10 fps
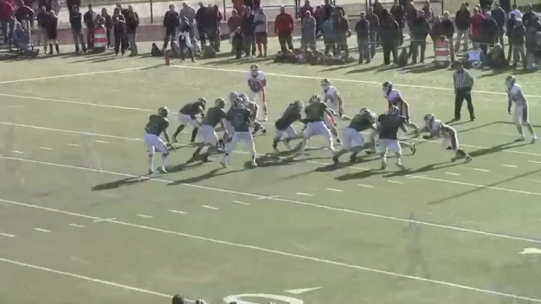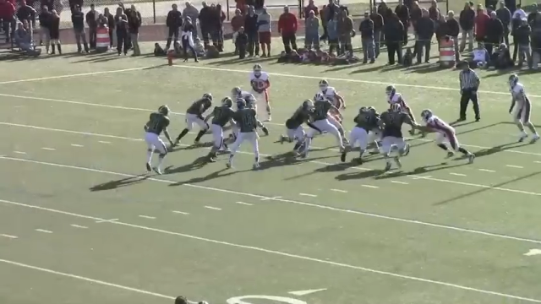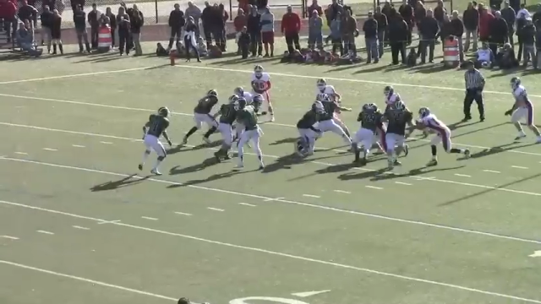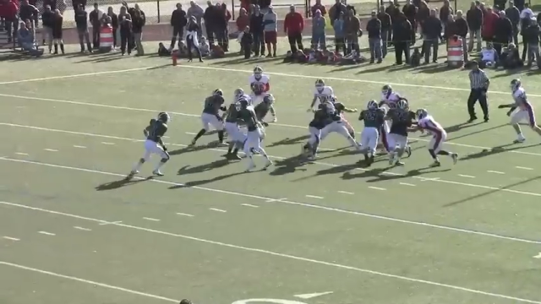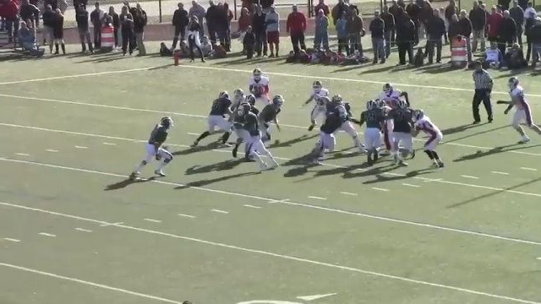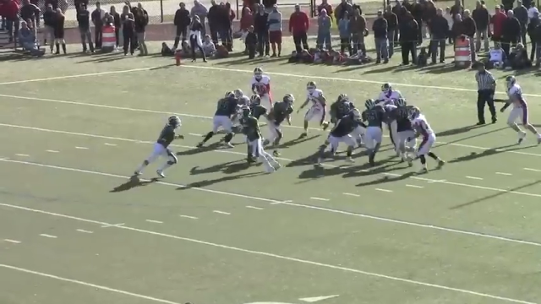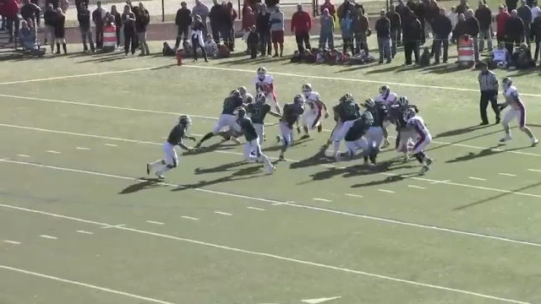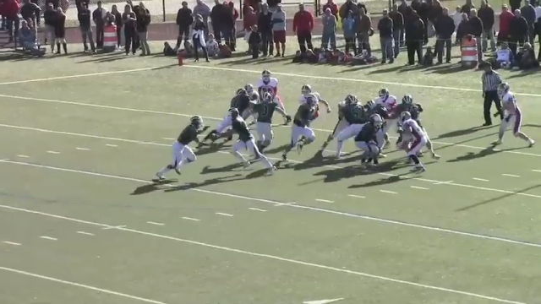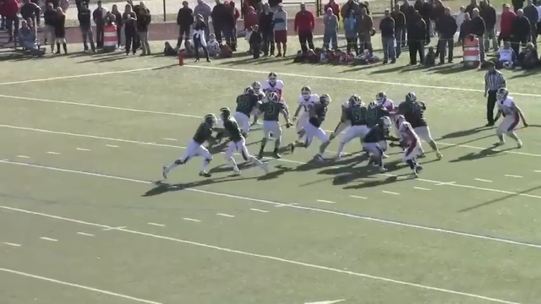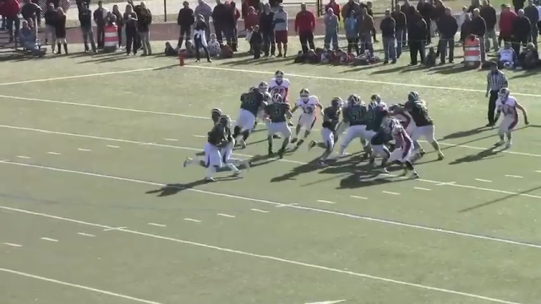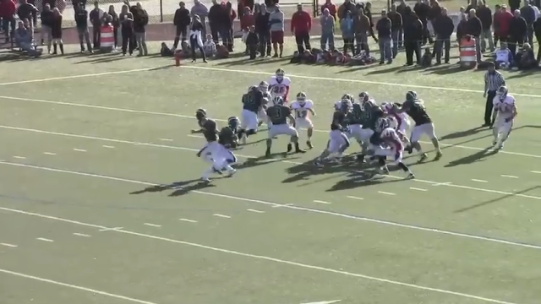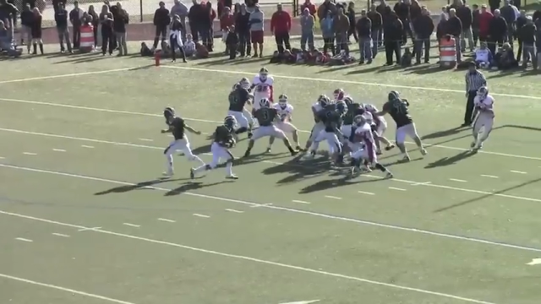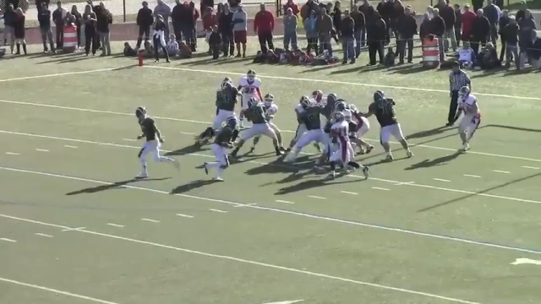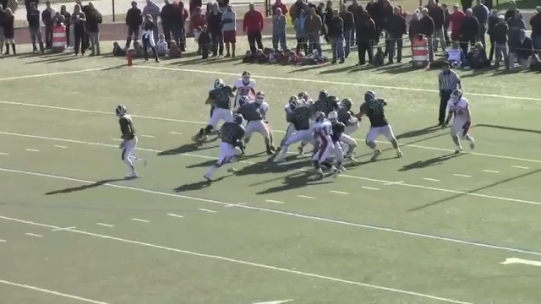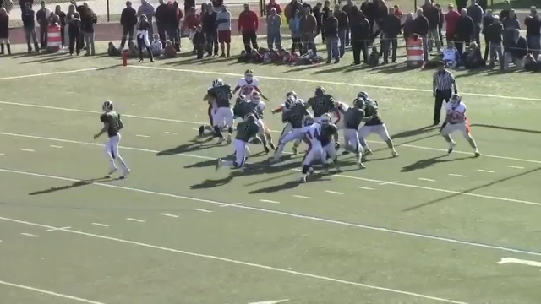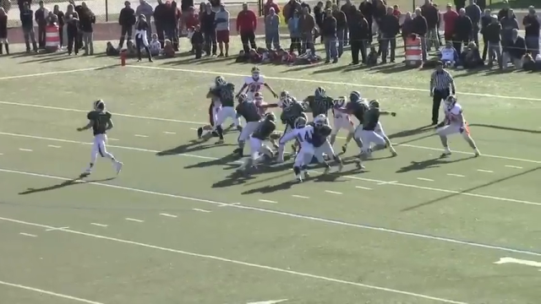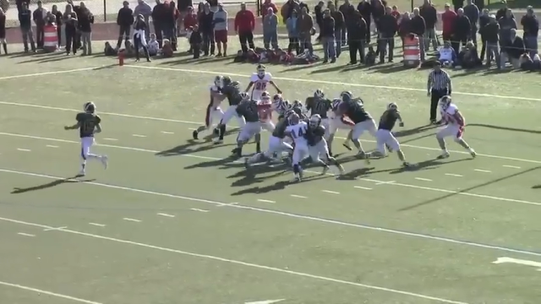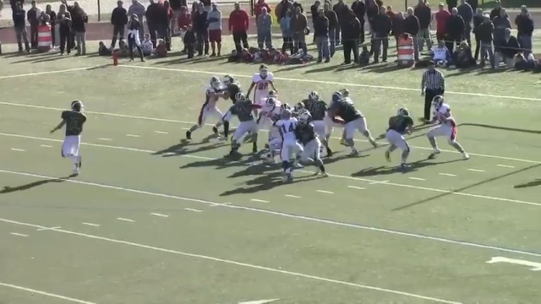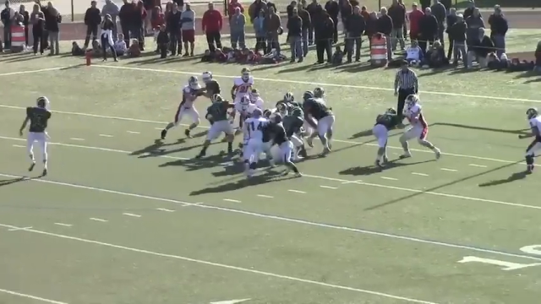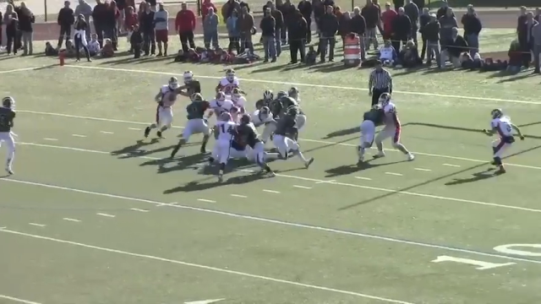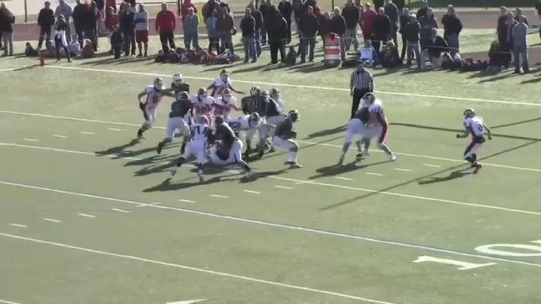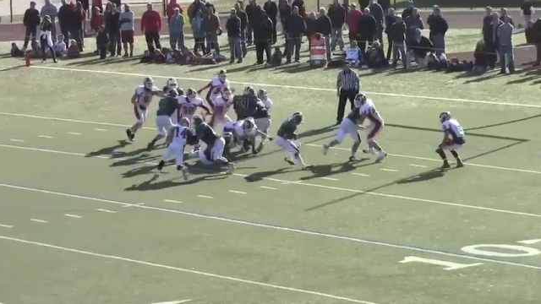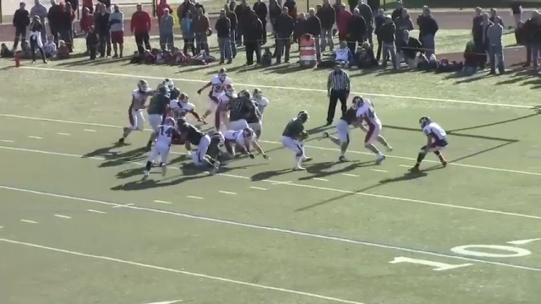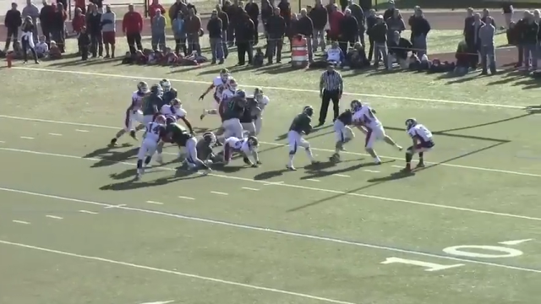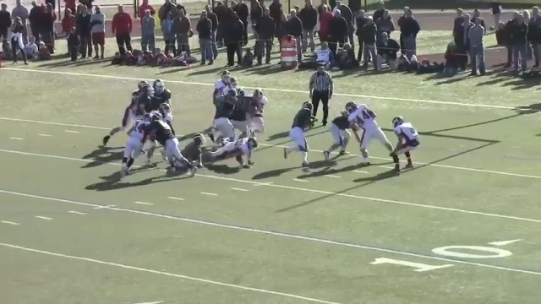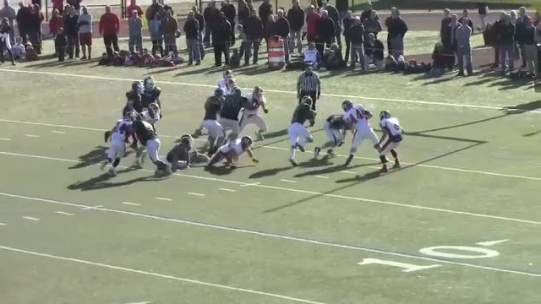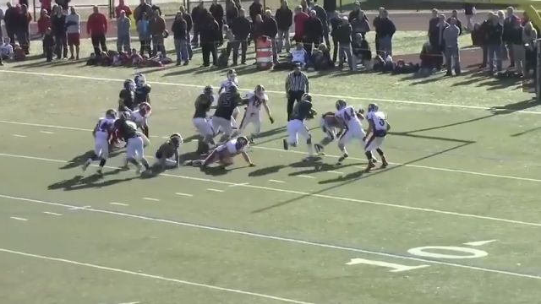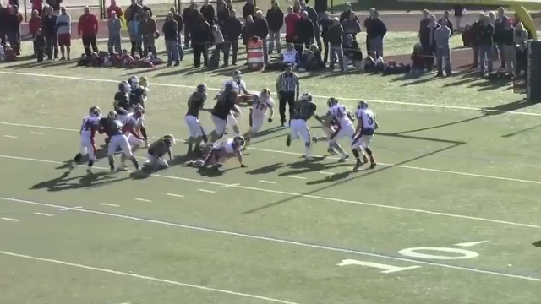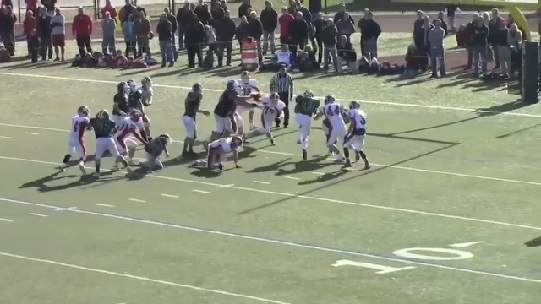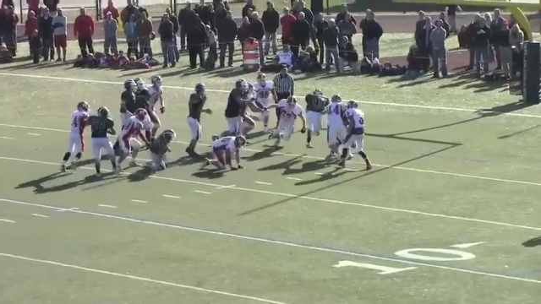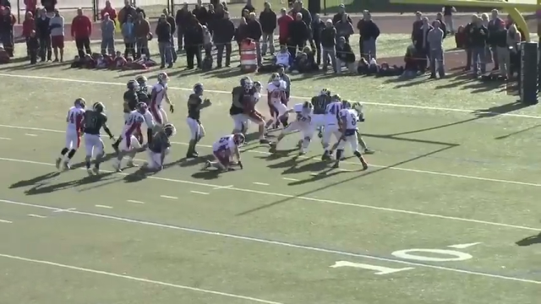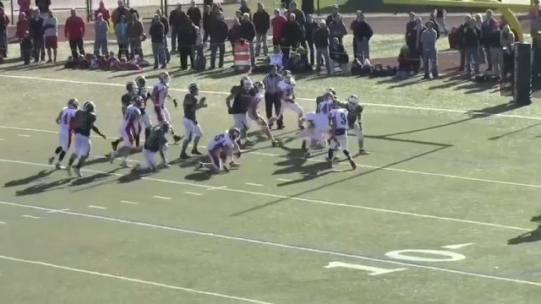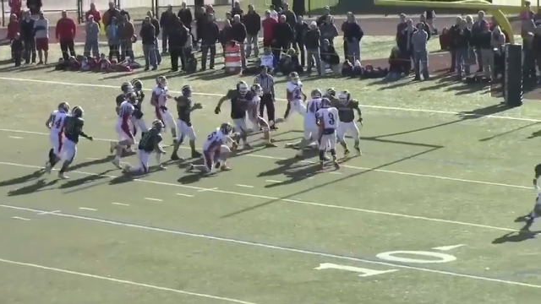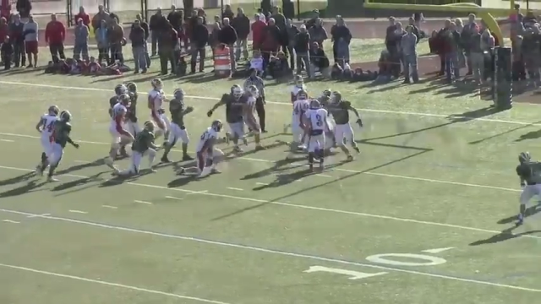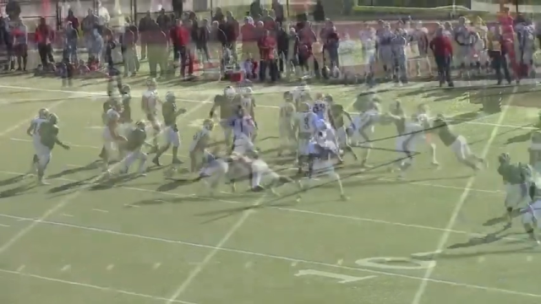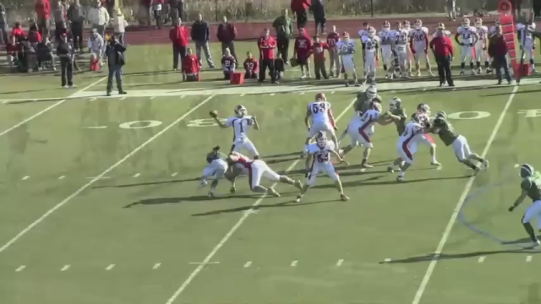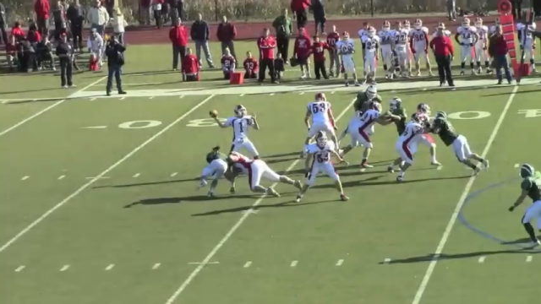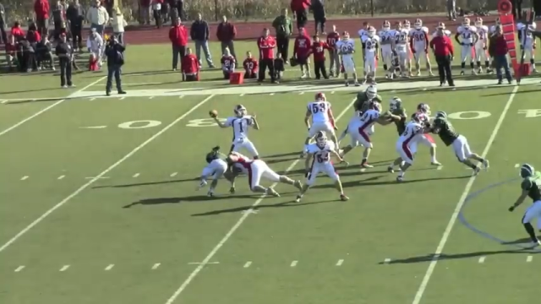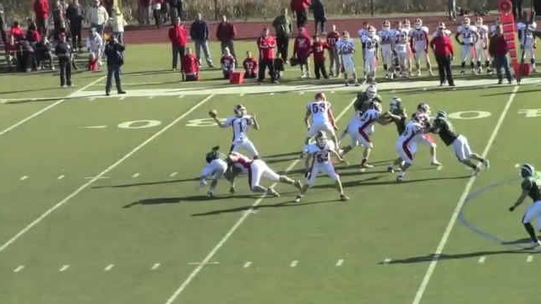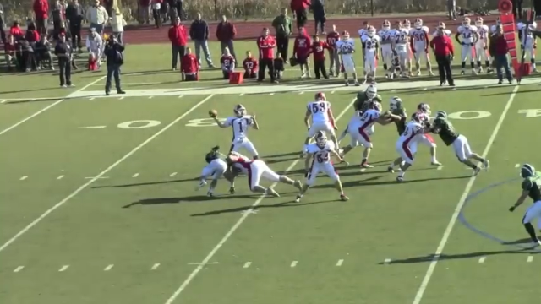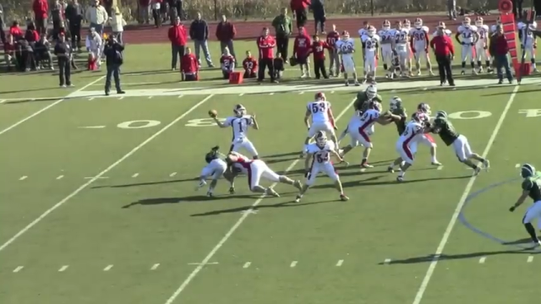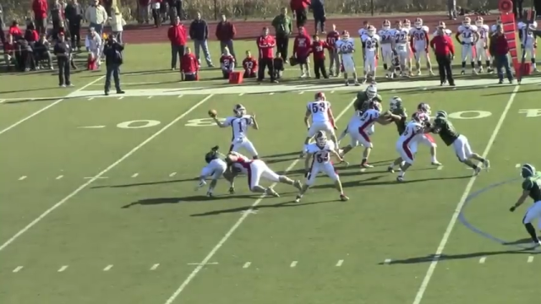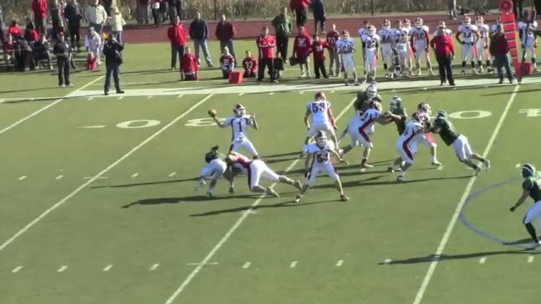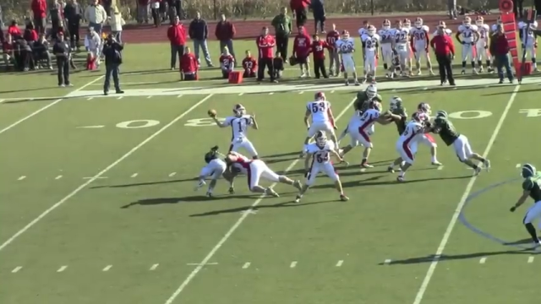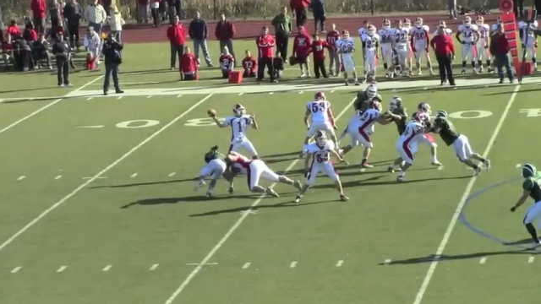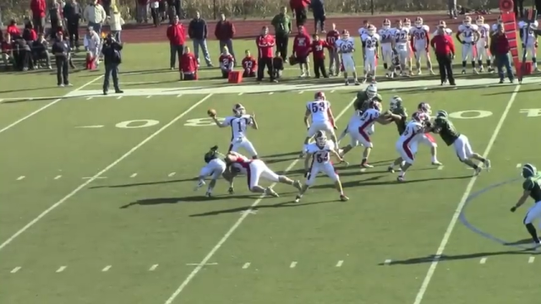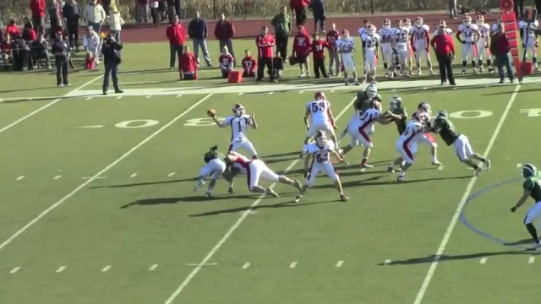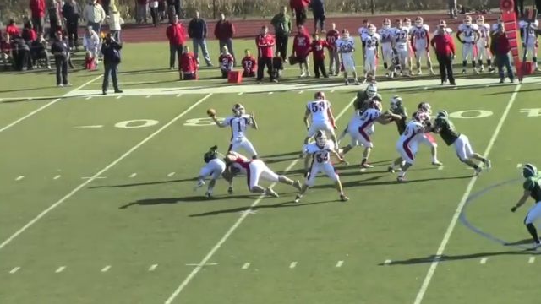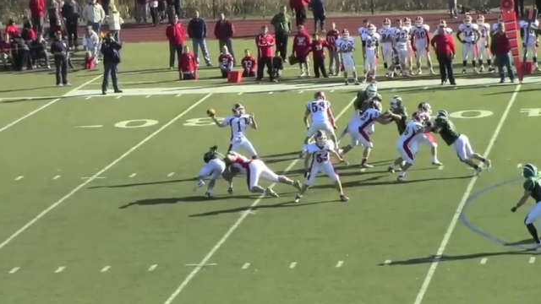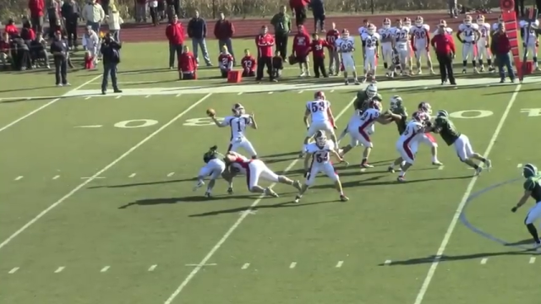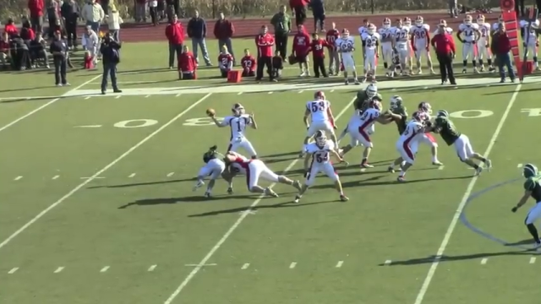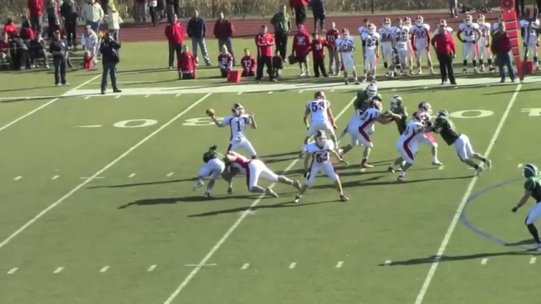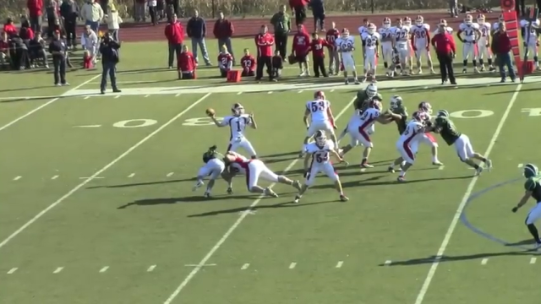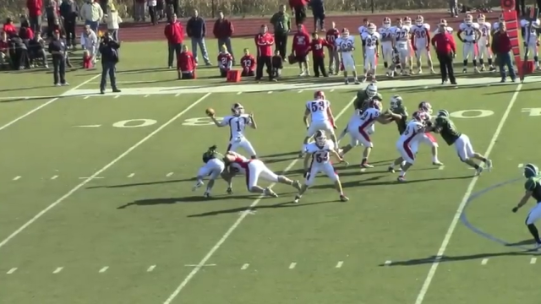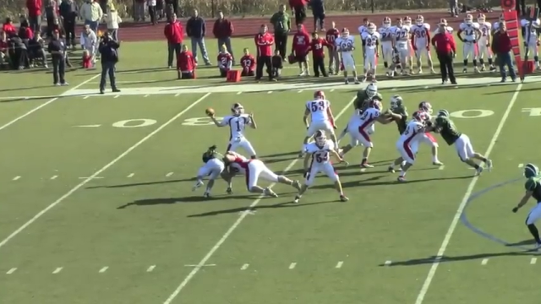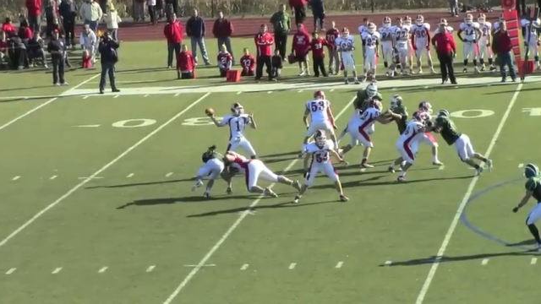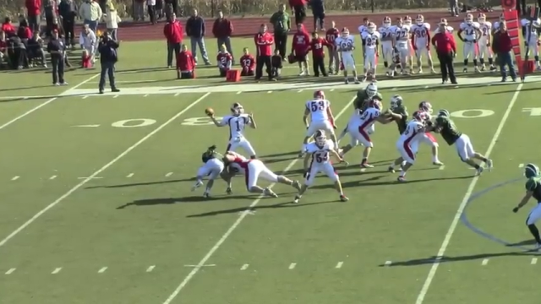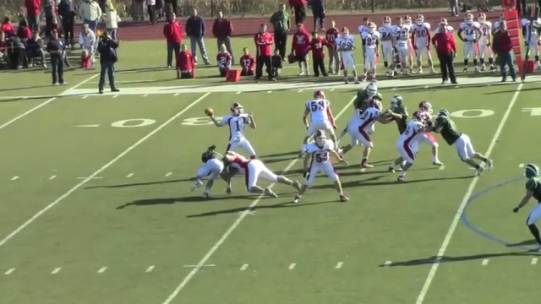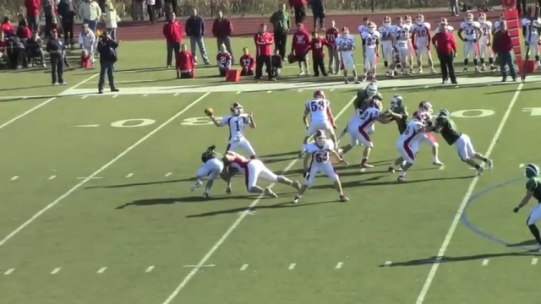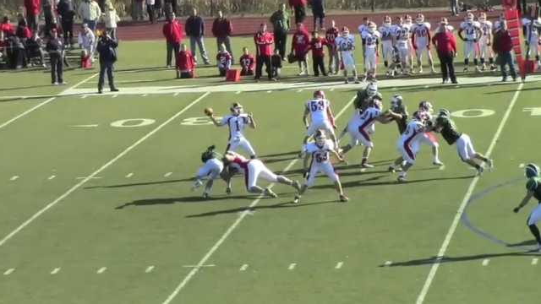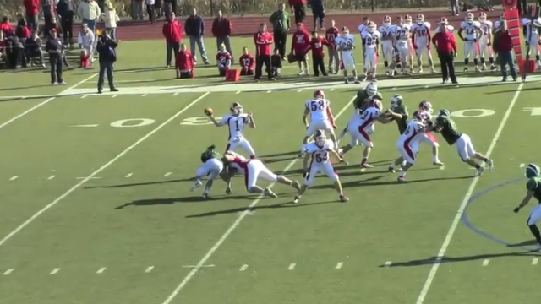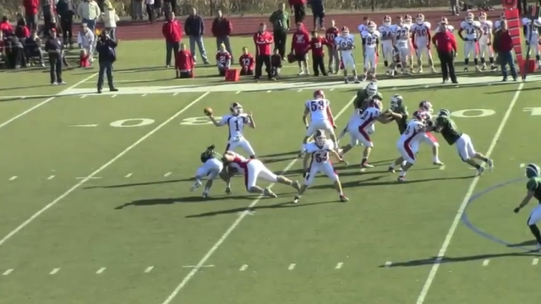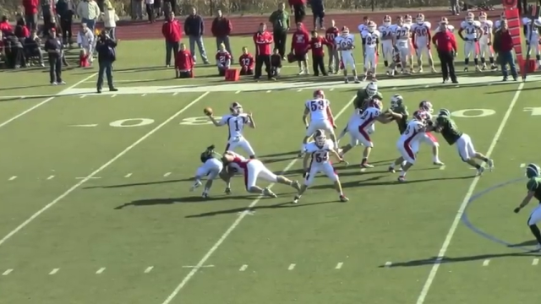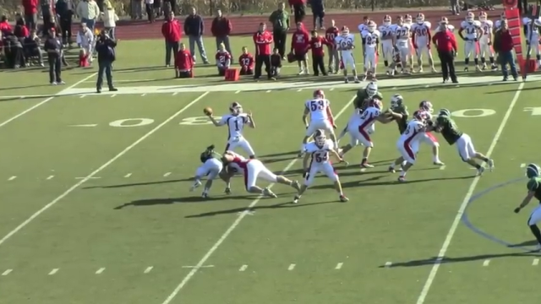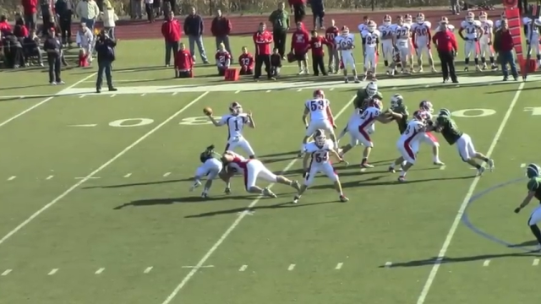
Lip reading: [unreadable: no face in view]